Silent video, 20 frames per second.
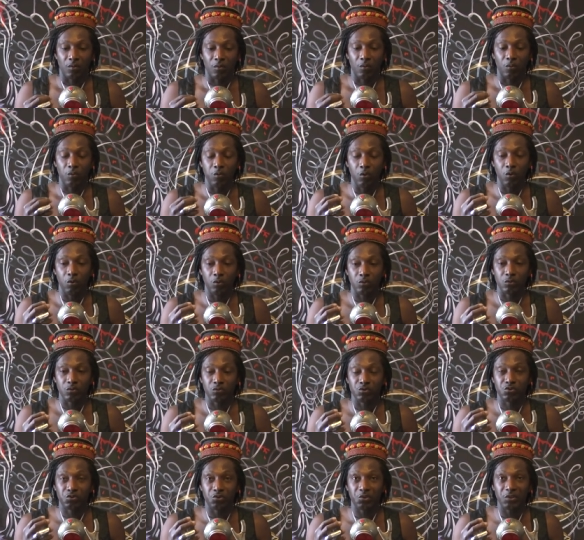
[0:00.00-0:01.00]
who
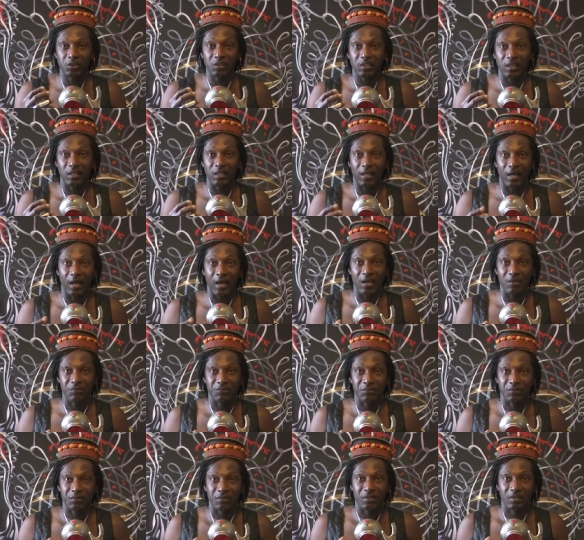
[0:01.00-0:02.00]
during their
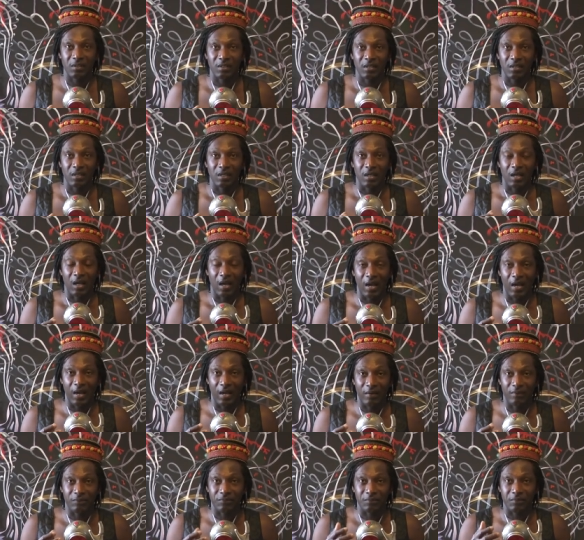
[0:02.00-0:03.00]
life
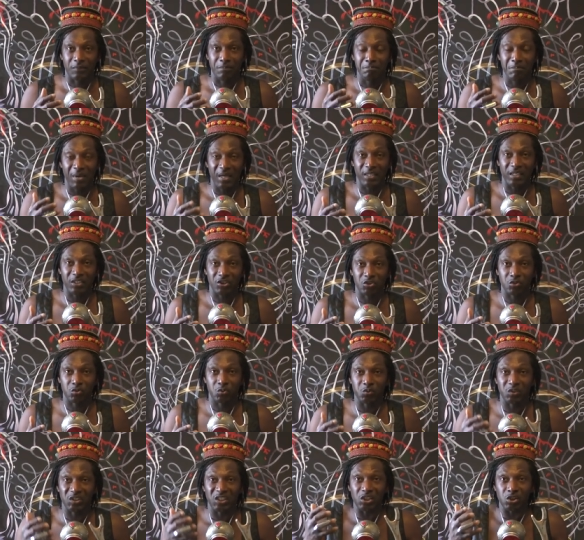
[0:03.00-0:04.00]
have managed
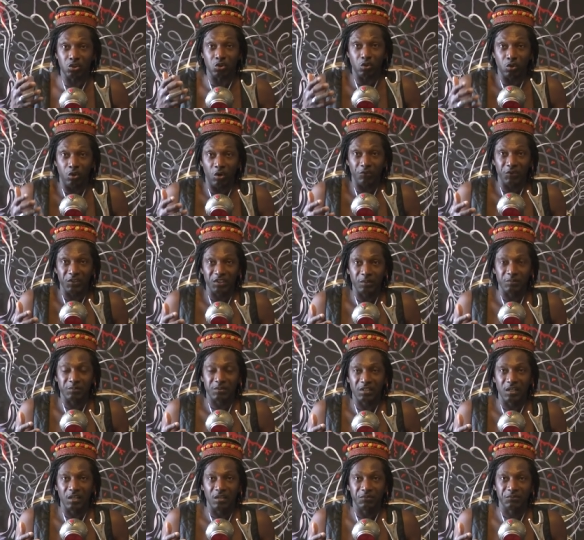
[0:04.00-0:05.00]
to discover
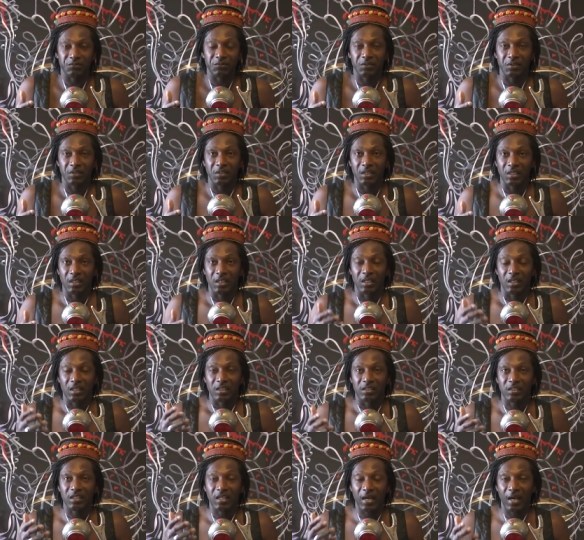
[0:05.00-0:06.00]
themselves,
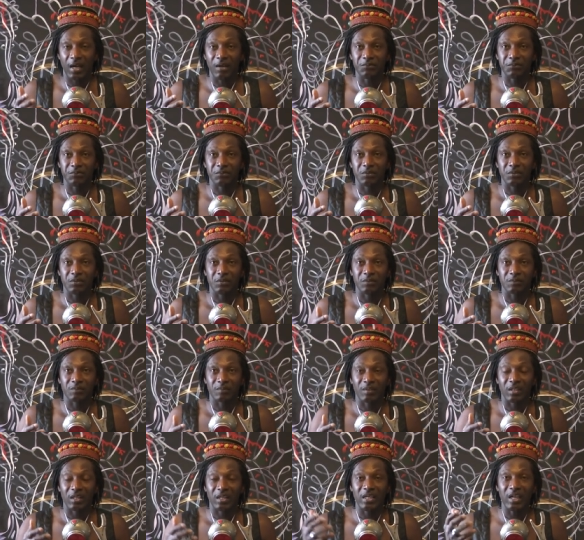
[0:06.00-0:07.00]
they have
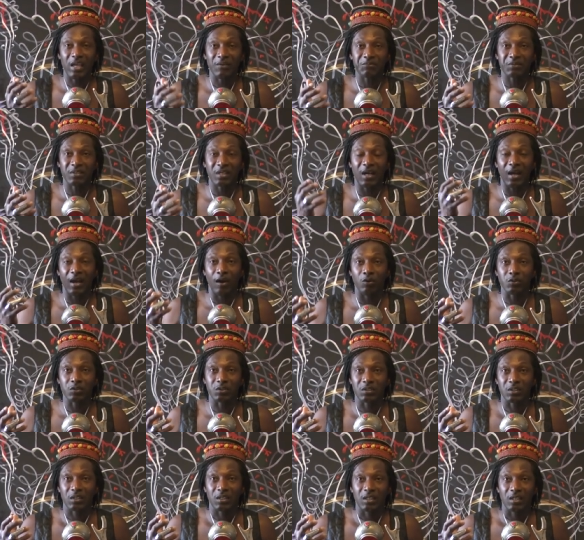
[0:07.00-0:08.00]
left
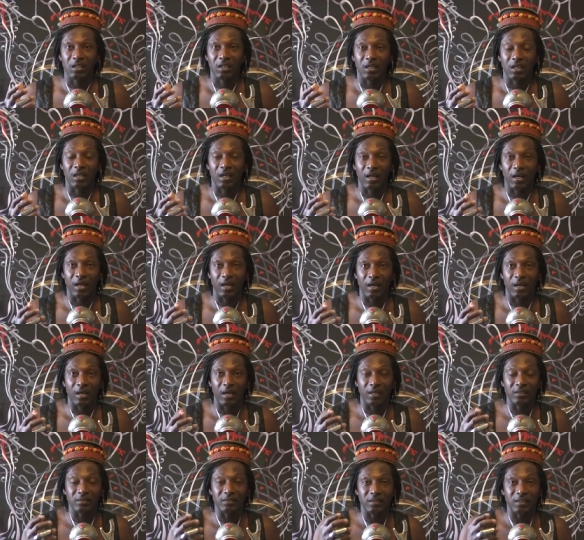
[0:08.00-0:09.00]
out
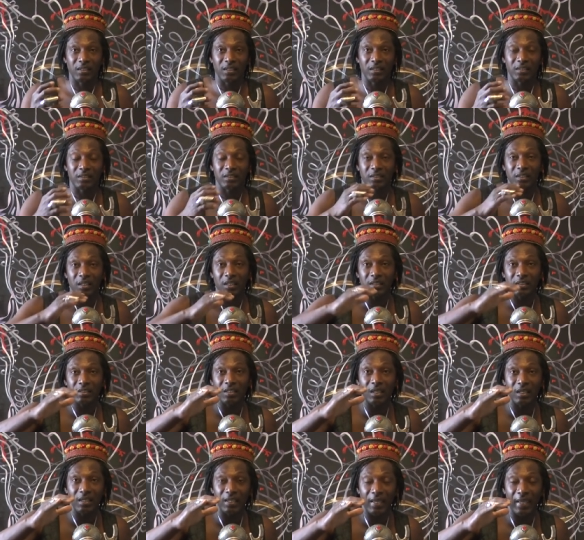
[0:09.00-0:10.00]
an
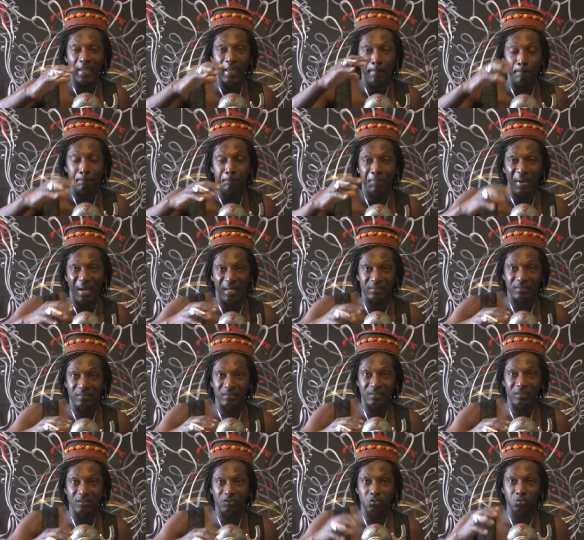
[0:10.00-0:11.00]
eternal
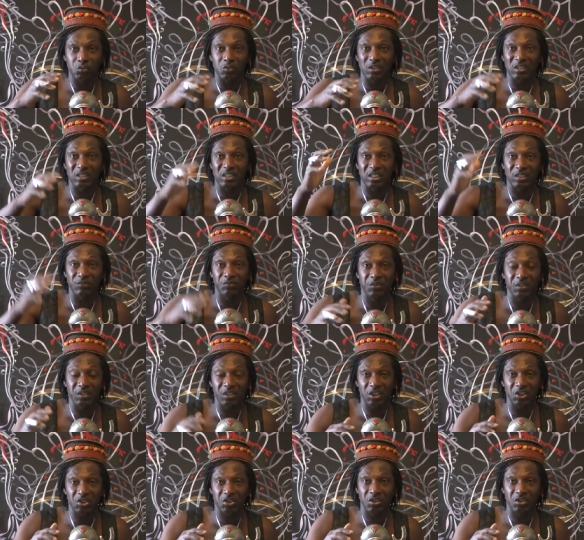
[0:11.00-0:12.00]
impact into the
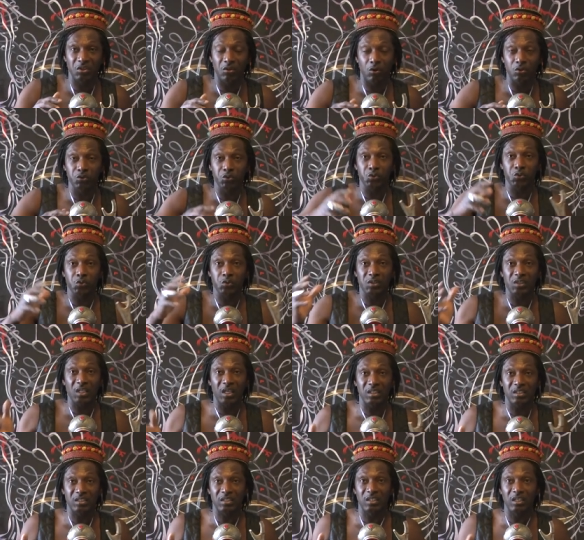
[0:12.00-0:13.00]
civilization or the
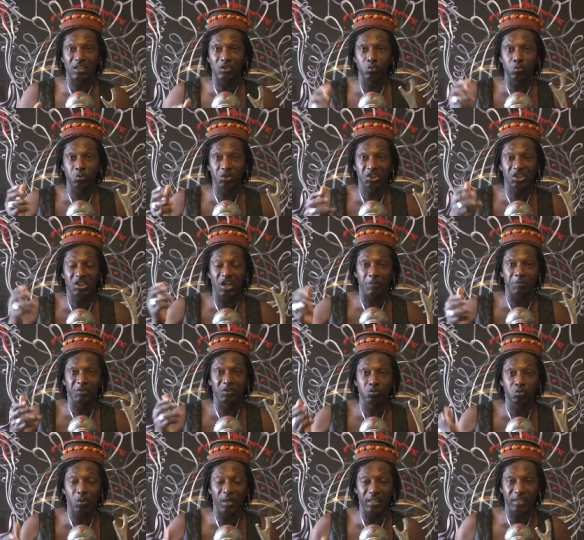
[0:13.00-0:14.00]
society in which they have
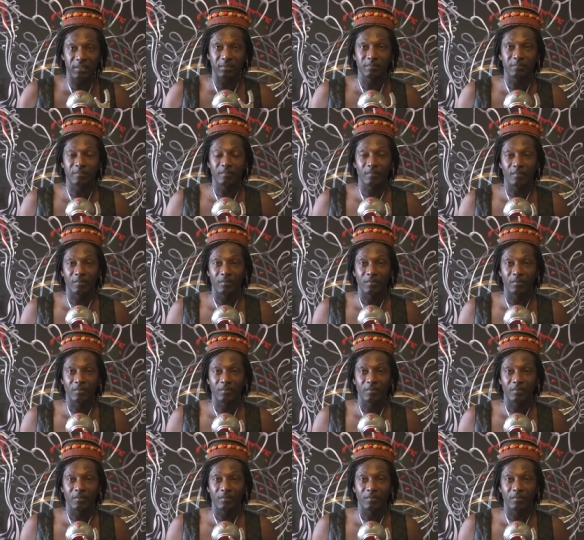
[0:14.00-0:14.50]
been dwelling.